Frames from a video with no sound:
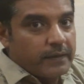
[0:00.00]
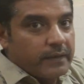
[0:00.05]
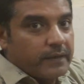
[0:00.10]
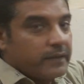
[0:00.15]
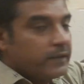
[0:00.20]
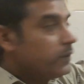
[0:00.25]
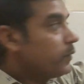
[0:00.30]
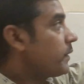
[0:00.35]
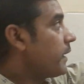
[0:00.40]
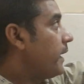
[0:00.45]

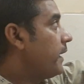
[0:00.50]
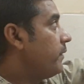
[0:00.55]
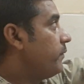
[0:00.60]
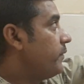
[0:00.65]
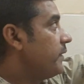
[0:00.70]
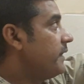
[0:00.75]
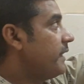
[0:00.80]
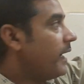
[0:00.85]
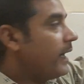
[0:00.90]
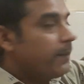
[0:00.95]
You can,
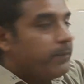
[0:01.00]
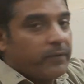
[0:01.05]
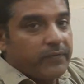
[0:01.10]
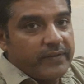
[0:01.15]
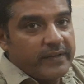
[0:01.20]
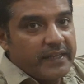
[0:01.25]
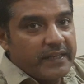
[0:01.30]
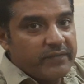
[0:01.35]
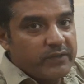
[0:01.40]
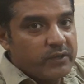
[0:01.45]
with the help of
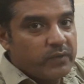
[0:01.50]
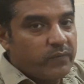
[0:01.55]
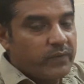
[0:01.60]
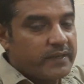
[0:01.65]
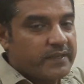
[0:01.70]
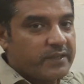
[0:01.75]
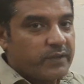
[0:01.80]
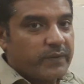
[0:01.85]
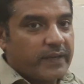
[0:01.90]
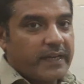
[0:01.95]
individual
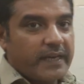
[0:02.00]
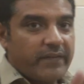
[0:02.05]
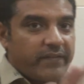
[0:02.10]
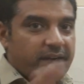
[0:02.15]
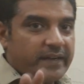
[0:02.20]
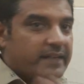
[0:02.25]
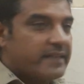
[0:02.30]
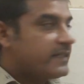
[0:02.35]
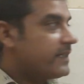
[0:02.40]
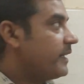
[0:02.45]
words, you can never
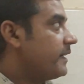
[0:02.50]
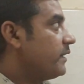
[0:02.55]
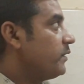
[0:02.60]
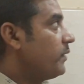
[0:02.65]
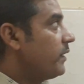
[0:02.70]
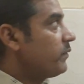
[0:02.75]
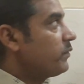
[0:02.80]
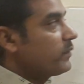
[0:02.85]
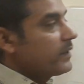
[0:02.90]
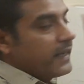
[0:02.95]
understand. You
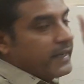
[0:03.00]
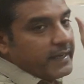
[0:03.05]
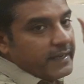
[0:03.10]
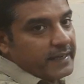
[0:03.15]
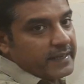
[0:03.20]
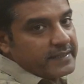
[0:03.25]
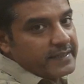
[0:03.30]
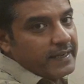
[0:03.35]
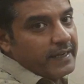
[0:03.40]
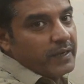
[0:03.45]
have to take it
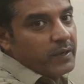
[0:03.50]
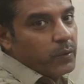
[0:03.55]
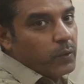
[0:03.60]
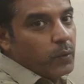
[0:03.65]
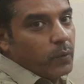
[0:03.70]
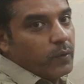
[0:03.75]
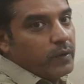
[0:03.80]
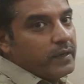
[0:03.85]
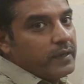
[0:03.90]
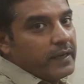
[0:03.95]
as a
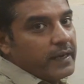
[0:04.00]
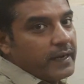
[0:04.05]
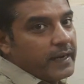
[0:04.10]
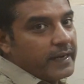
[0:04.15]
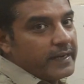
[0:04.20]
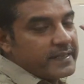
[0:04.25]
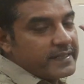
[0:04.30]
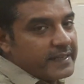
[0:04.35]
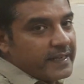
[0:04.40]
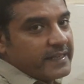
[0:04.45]
whole,
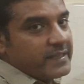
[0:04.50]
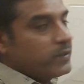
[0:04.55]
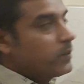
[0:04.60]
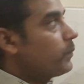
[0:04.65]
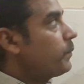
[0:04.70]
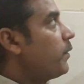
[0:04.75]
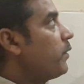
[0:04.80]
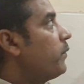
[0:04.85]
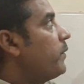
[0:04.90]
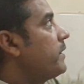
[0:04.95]
and such
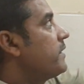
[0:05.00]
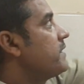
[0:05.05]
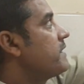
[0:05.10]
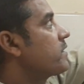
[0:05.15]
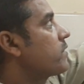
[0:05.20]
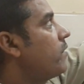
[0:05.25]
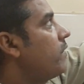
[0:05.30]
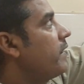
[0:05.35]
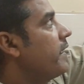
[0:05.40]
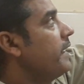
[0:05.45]
group of words is
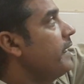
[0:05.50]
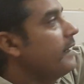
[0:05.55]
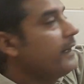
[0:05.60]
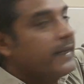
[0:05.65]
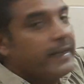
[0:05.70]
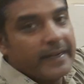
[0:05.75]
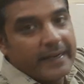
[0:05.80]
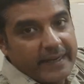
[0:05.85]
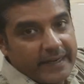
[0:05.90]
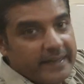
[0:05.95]
called an
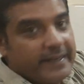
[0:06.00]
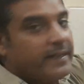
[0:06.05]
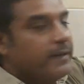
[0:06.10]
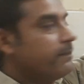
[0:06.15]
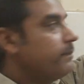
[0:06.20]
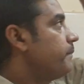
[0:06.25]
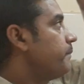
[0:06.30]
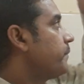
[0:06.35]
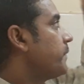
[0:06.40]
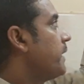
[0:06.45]

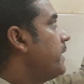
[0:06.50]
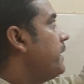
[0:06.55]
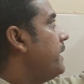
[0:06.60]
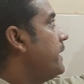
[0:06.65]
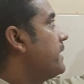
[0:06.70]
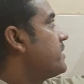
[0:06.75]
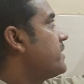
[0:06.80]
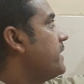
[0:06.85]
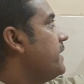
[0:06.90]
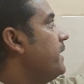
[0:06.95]
idiom.
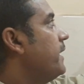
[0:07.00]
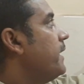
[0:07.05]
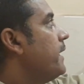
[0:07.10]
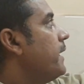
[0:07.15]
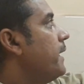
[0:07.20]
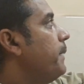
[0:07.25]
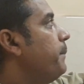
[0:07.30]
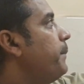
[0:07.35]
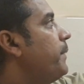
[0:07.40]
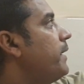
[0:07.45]
Let's see,
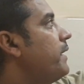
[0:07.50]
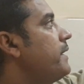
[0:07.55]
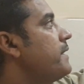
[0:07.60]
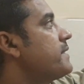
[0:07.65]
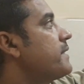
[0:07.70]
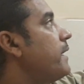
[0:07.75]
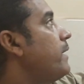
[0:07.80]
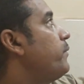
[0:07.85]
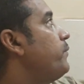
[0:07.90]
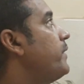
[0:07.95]
a
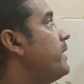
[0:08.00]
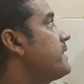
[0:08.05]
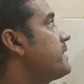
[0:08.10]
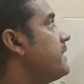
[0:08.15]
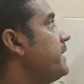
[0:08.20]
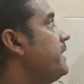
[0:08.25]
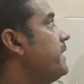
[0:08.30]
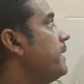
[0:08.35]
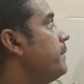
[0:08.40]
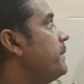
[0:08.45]
bird's
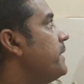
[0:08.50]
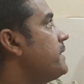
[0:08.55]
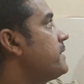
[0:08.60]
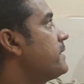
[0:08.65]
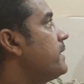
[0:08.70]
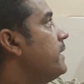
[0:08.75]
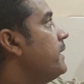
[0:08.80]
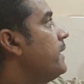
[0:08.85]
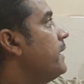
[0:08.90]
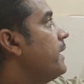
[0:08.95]
first idiom
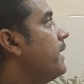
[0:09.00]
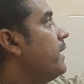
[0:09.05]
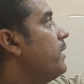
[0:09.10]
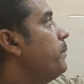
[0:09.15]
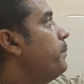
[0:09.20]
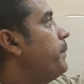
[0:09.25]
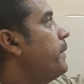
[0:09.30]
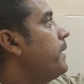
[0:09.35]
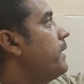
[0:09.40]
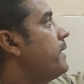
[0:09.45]
is a
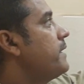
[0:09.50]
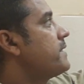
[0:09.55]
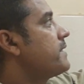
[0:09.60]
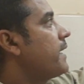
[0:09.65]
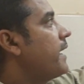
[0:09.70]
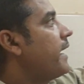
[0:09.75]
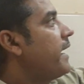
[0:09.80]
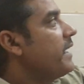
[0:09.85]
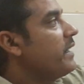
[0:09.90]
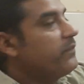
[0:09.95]
bird's
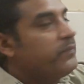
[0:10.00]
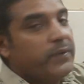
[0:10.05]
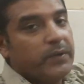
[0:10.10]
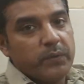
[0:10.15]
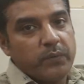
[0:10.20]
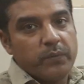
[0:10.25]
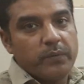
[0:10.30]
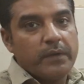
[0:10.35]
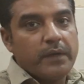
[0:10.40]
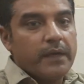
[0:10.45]
eye
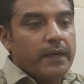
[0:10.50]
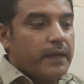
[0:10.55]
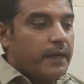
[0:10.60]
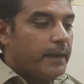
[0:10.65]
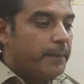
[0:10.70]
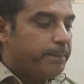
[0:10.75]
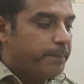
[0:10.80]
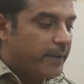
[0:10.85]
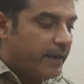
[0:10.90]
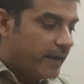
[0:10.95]
view.
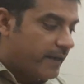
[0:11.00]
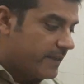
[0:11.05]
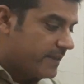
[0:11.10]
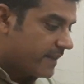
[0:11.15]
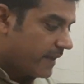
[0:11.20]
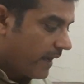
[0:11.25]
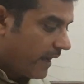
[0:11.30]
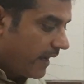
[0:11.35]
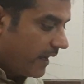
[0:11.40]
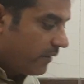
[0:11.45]
A
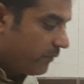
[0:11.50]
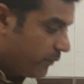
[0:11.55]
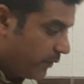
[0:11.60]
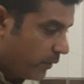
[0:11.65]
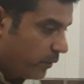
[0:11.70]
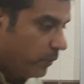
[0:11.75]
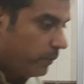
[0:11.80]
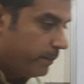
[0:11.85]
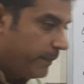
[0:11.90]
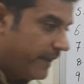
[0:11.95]
bird's eye
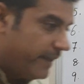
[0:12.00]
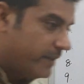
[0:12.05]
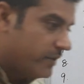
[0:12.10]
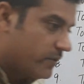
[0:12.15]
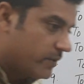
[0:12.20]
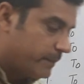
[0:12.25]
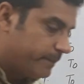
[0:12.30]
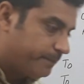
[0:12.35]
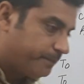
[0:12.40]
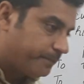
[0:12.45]
view
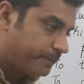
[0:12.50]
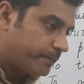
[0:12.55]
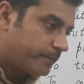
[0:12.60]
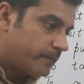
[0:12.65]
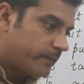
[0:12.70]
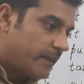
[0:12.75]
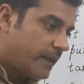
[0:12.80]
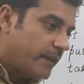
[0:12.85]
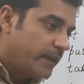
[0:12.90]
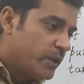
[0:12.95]
means
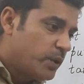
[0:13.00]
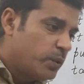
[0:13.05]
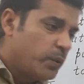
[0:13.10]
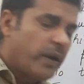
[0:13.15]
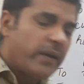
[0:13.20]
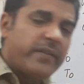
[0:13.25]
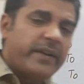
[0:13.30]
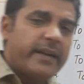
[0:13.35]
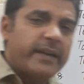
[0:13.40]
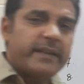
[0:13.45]
to
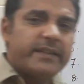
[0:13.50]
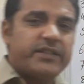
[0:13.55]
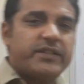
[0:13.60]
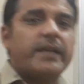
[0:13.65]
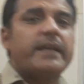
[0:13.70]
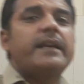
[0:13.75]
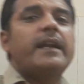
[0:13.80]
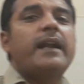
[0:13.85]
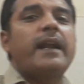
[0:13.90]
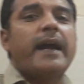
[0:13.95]
have a
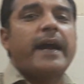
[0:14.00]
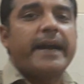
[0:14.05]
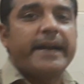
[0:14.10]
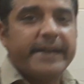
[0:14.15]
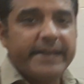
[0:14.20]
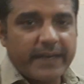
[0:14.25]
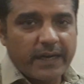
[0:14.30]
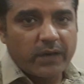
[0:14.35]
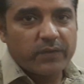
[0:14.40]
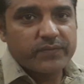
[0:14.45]
general
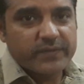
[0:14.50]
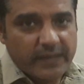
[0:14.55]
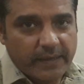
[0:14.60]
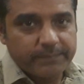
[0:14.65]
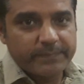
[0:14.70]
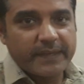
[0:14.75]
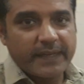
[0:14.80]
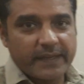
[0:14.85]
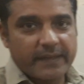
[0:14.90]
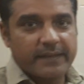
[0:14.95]
idea of
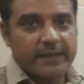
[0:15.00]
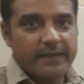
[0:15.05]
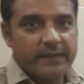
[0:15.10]
something,